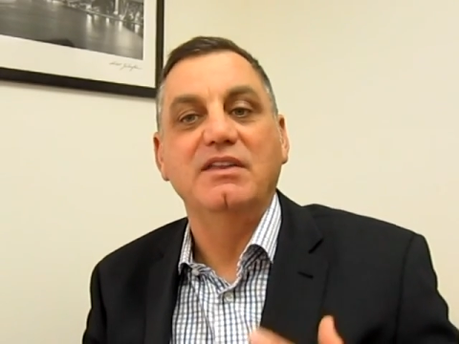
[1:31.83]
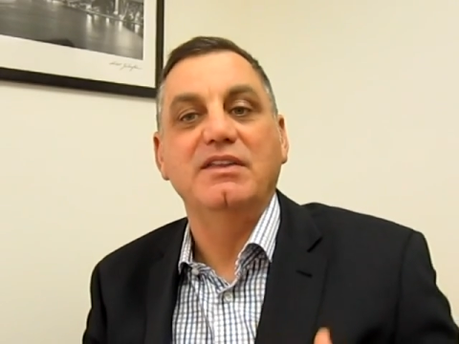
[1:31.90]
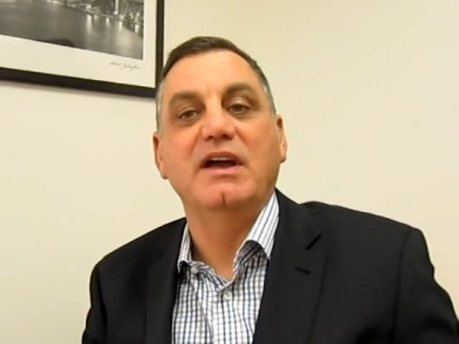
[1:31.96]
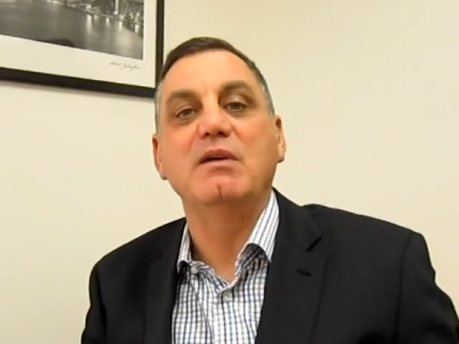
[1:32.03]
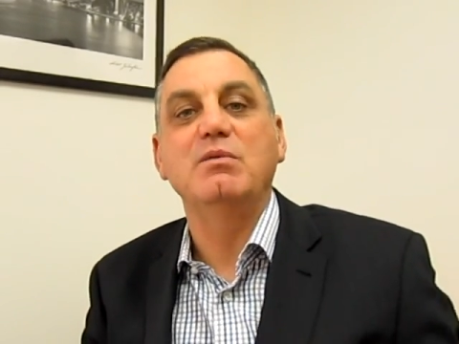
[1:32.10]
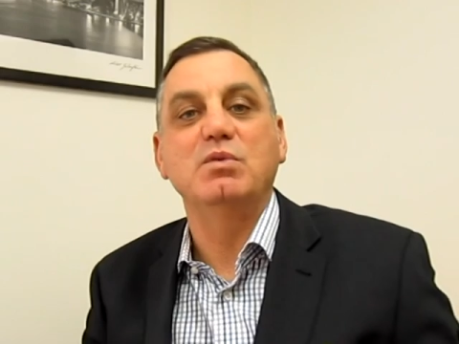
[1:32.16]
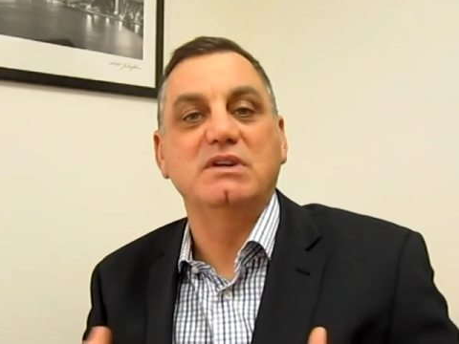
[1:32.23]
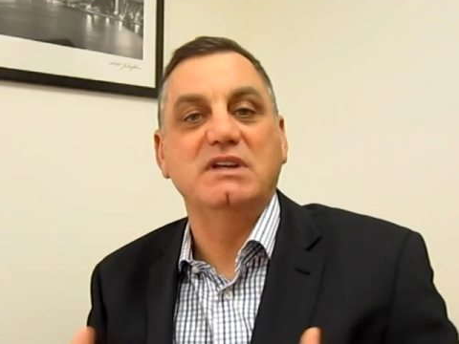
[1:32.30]

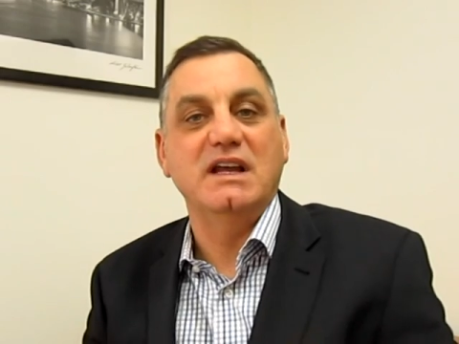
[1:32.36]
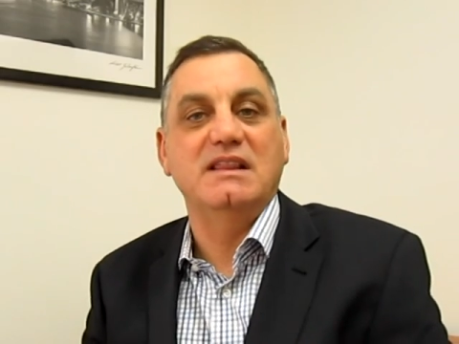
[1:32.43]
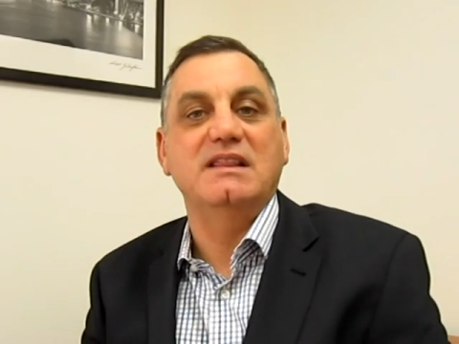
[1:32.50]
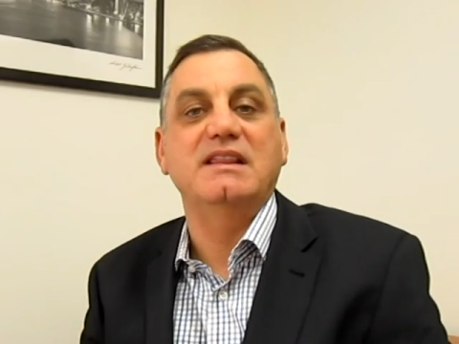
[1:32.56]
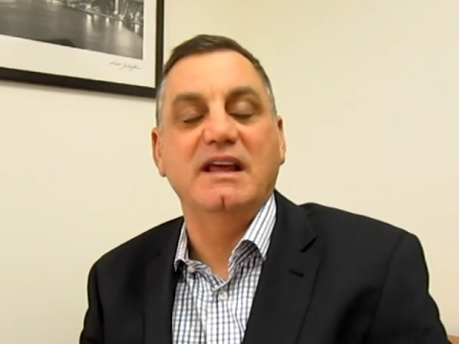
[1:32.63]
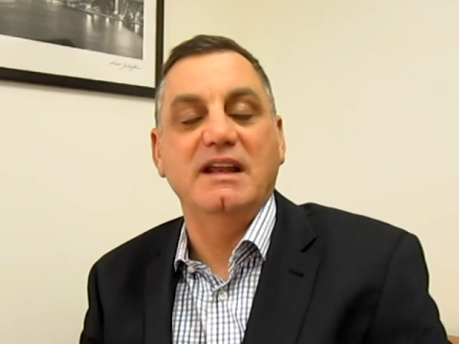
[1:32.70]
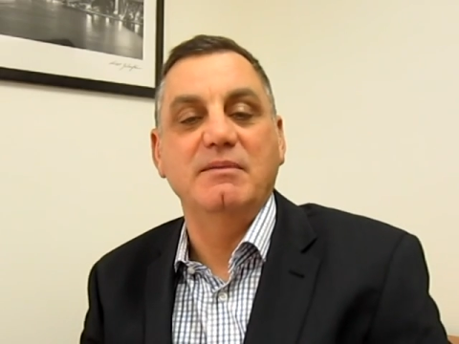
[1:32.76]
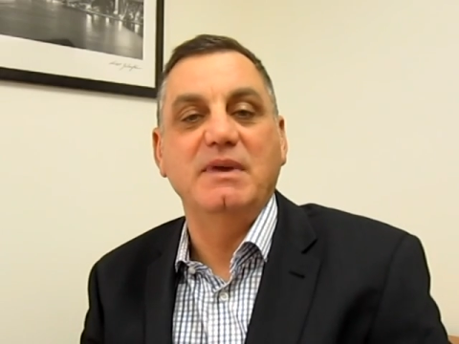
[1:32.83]
They would
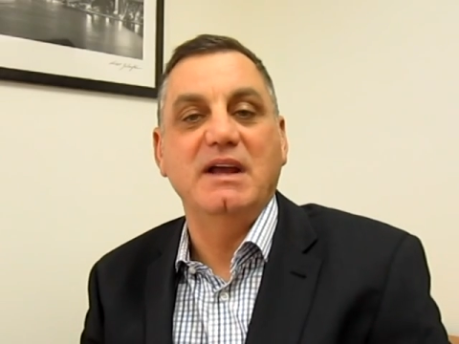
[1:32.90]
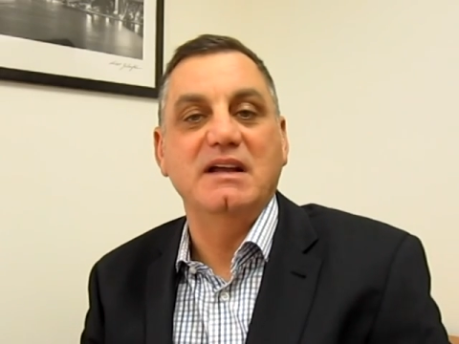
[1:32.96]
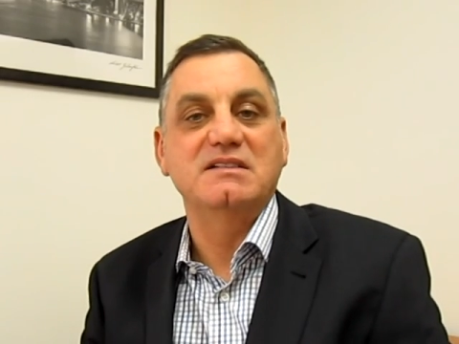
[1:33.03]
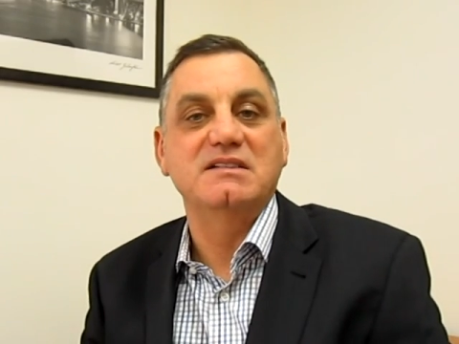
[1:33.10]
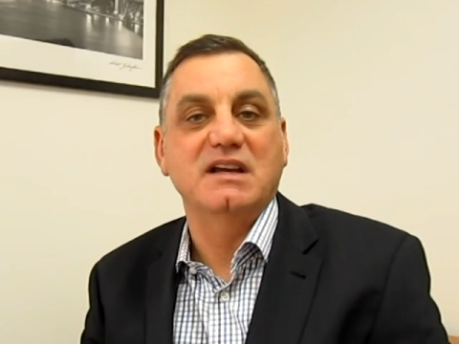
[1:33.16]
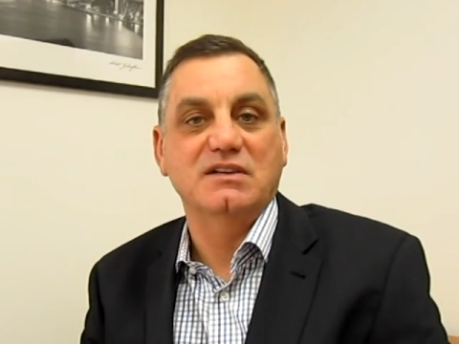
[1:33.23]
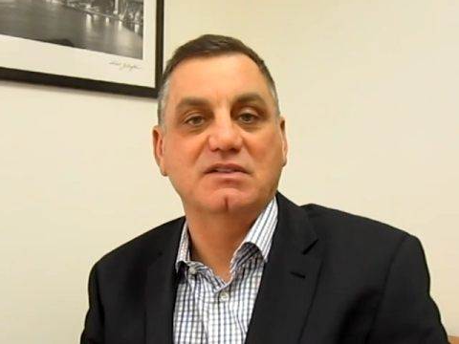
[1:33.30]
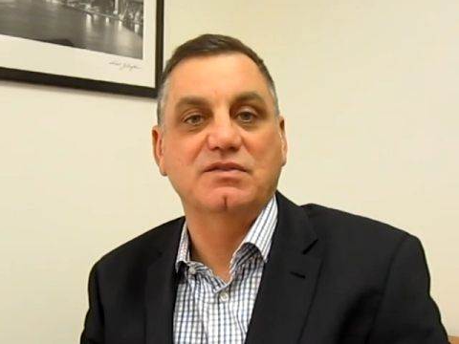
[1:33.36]
get that
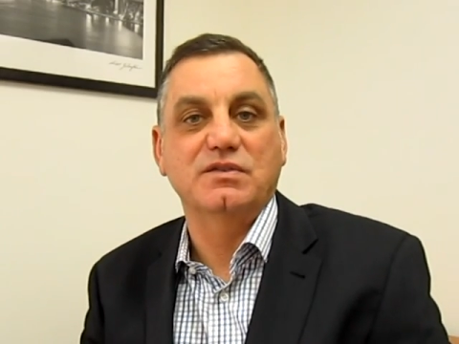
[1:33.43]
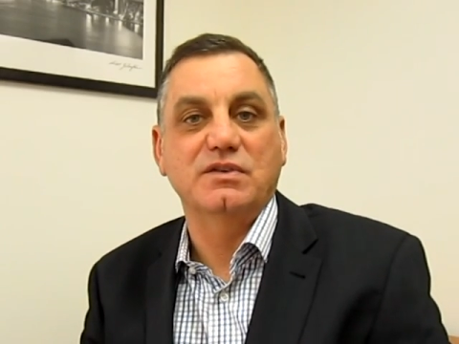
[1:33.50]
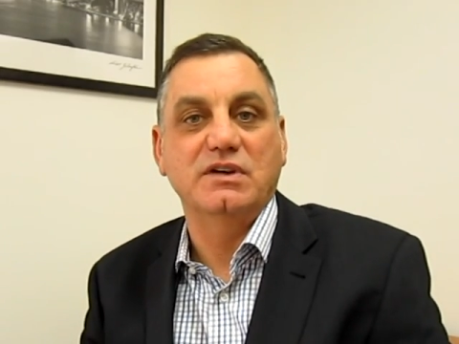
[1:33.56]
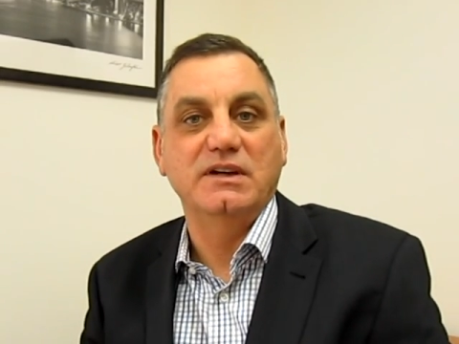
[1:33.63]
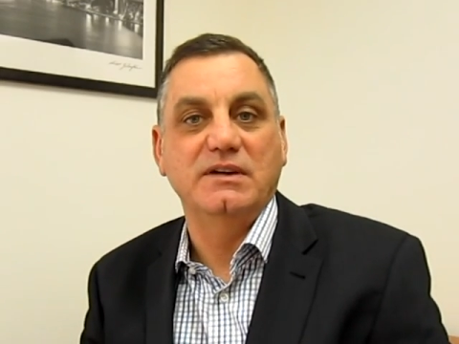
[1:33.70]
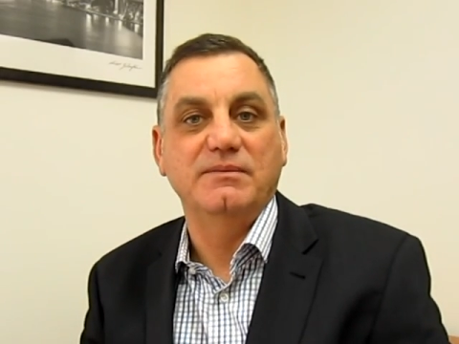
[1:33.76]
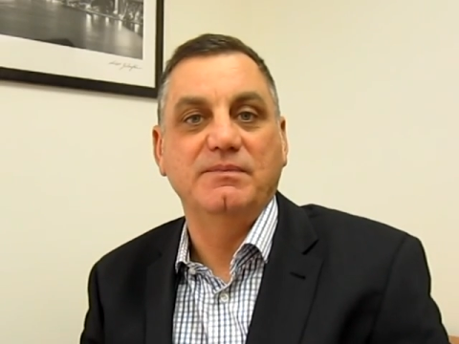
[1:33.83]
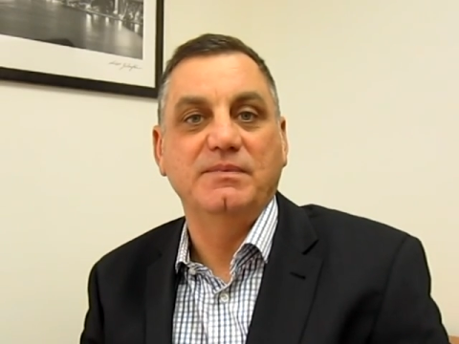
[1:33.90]
amount
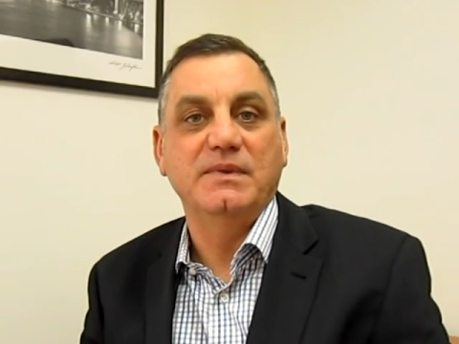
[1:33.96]
tax-free.